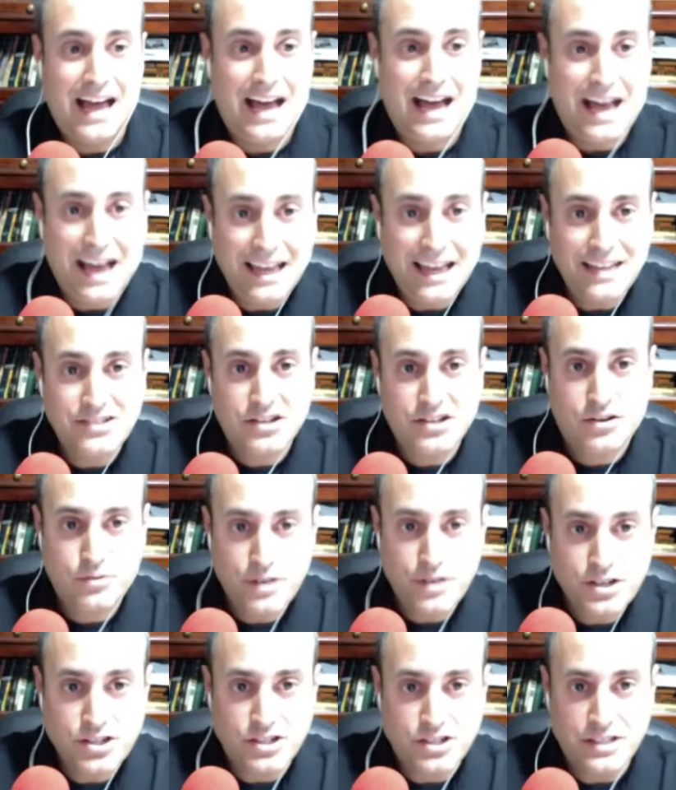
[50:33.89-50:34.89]
I, as a
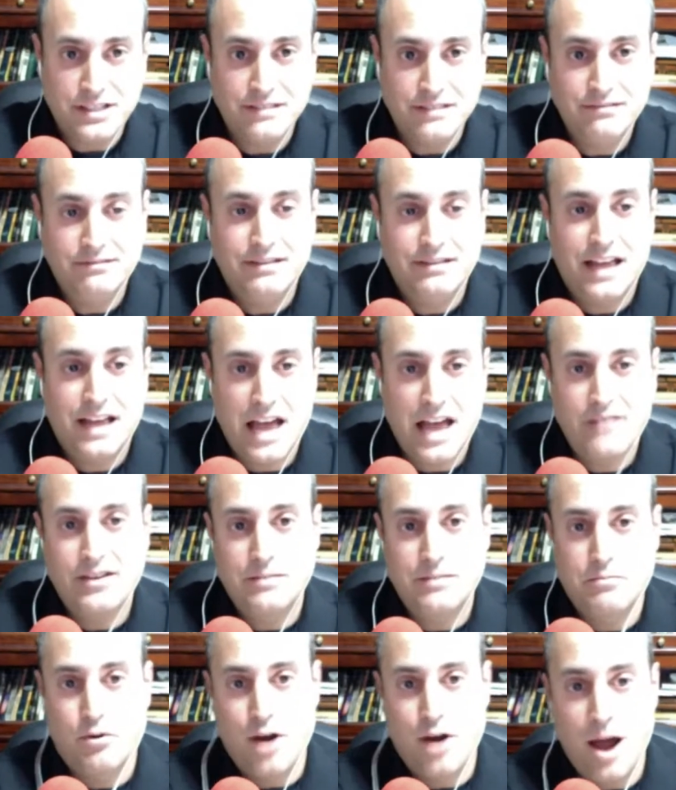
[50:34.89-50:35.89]
Christian, have
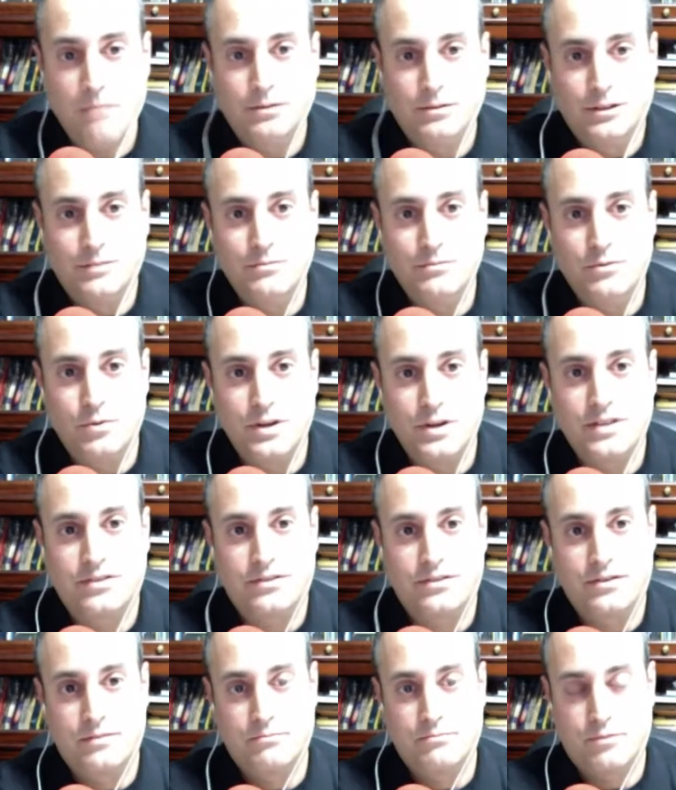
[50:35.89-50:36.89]
a problem
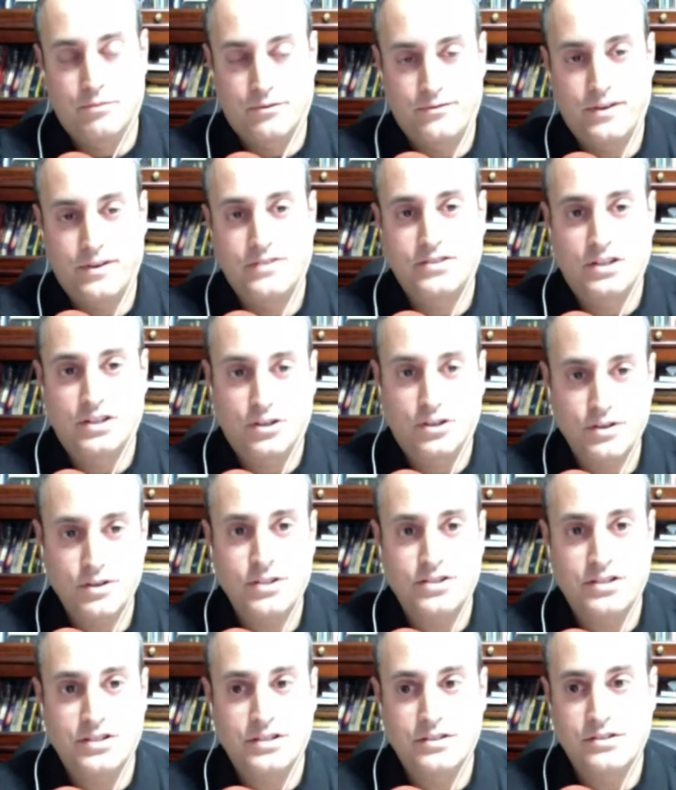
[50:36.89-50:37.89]
with professing
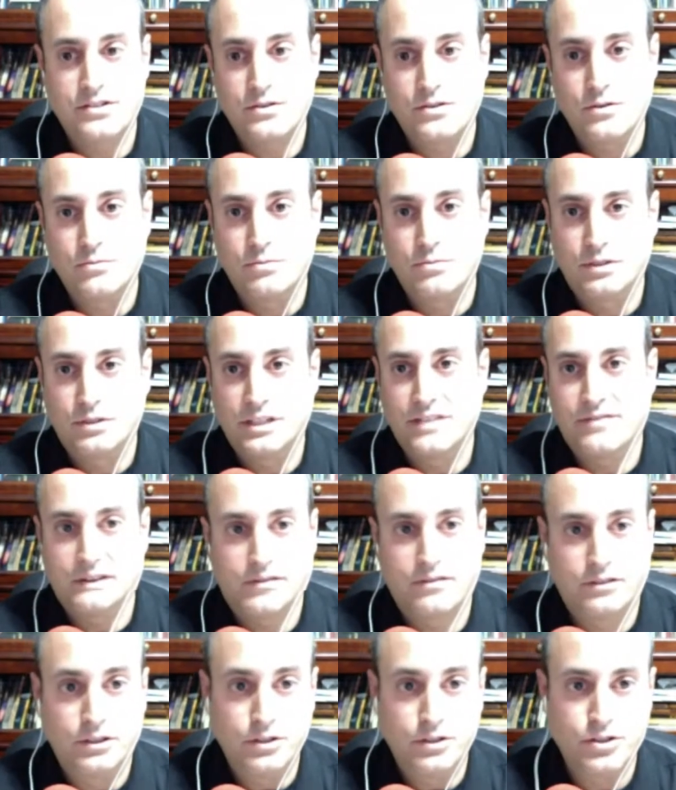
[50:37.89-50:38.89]
Christians who believe
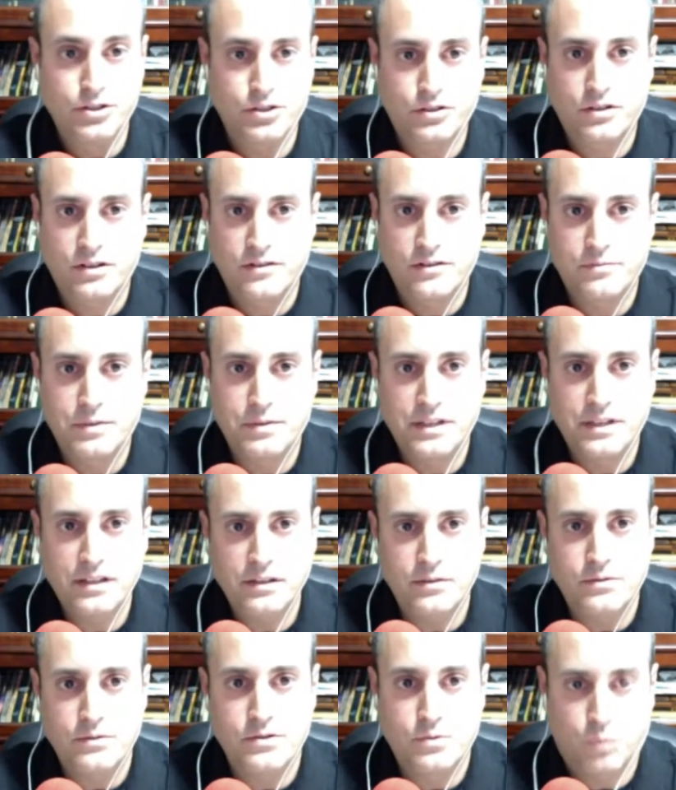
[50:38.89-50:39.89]
evolution could have been
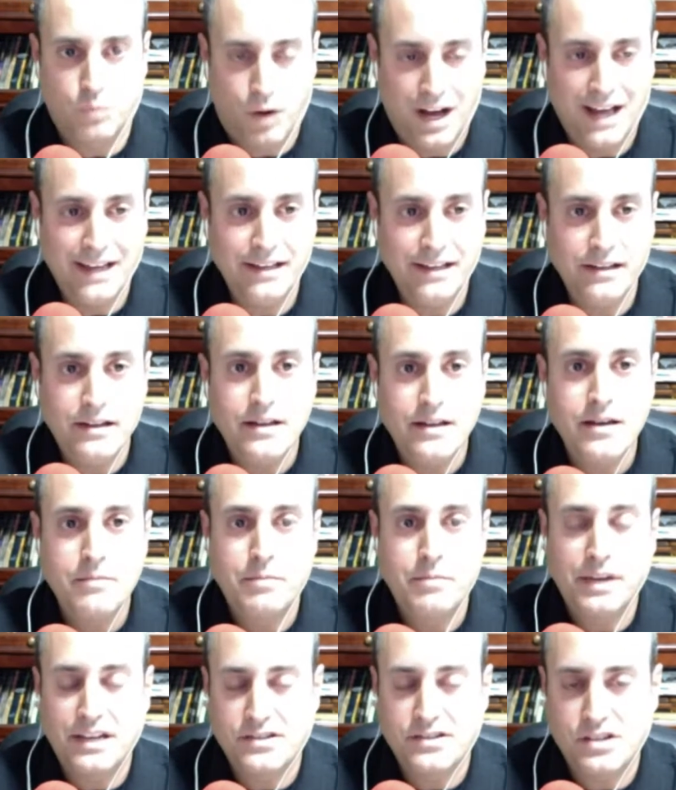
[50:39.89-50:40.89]
used. Why?
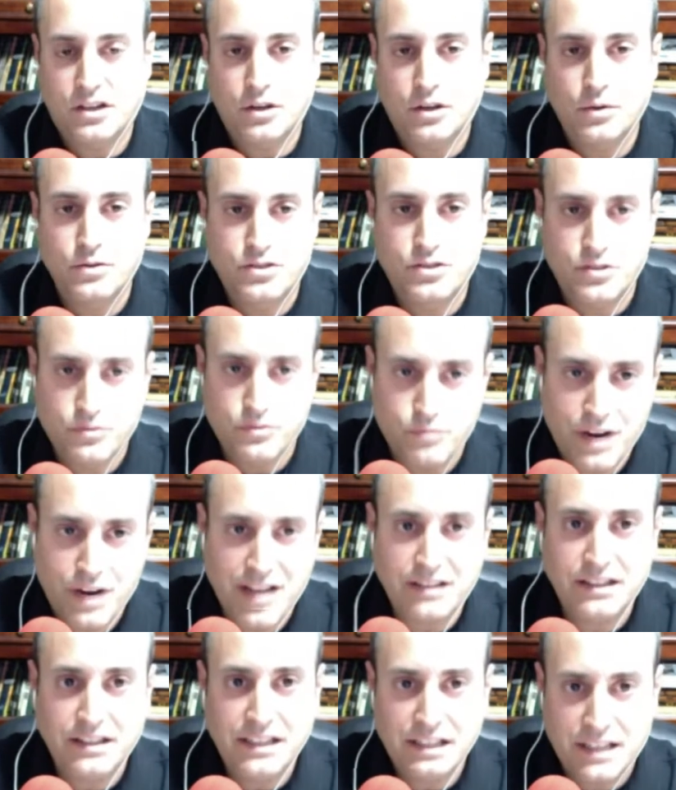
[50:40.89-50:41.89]
Because it goes
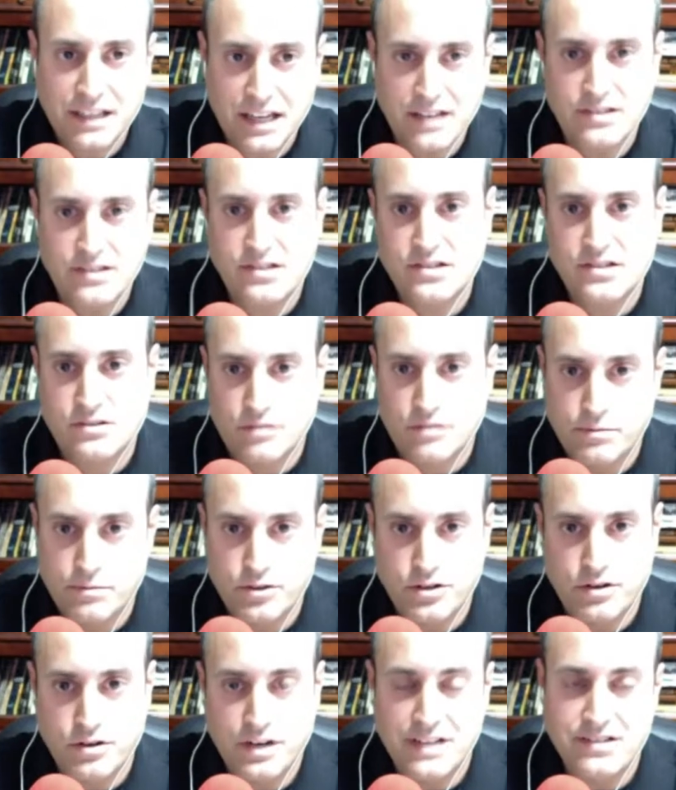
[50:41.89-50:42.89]
directly against
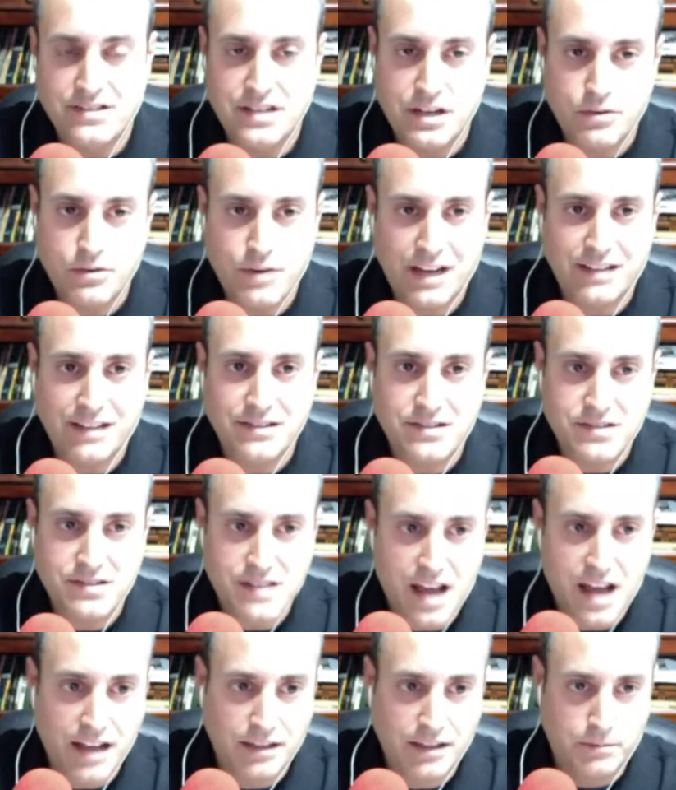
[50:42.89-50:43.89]
scripture. It's
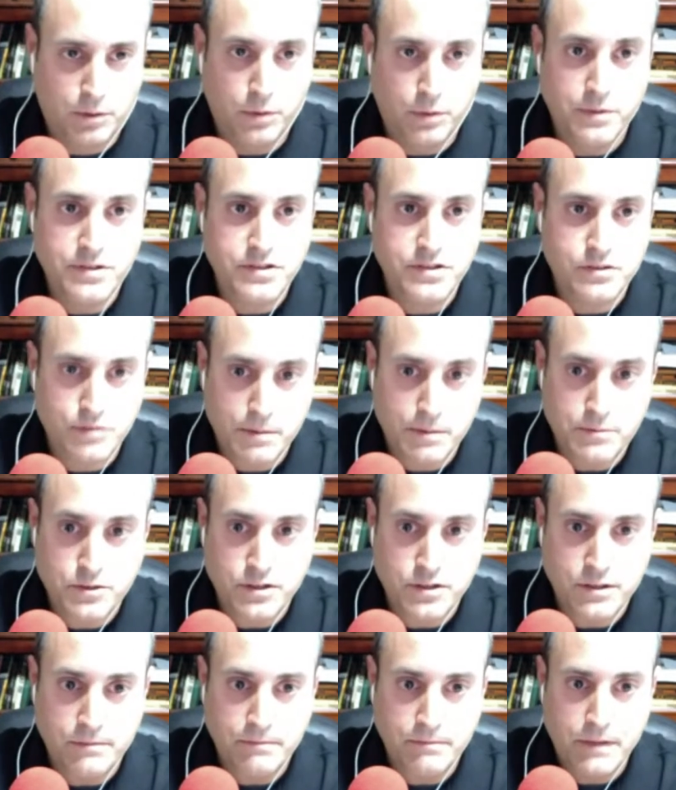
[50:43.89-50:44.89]
irreconcilable with
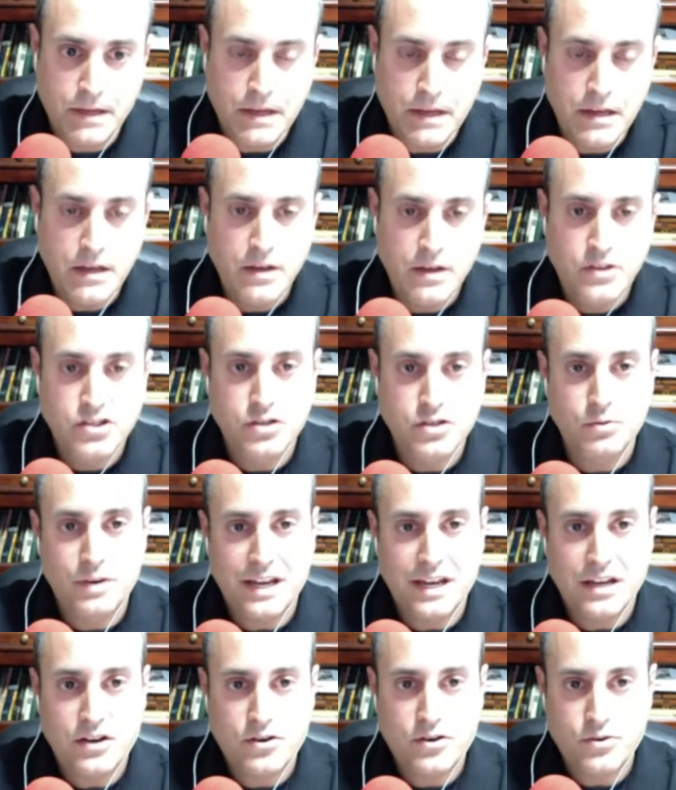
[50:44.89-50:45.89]
scripture. So when
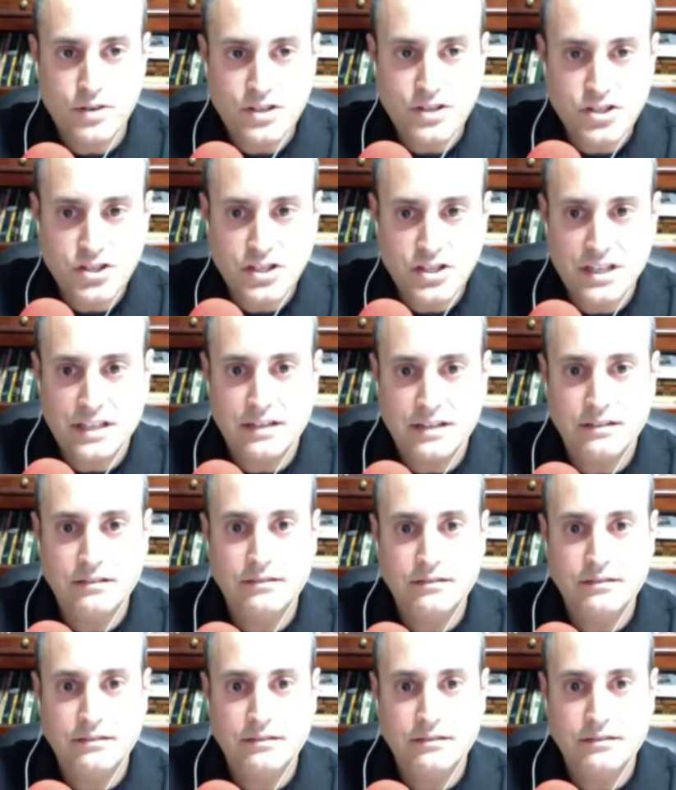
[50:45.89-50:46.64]
a Christian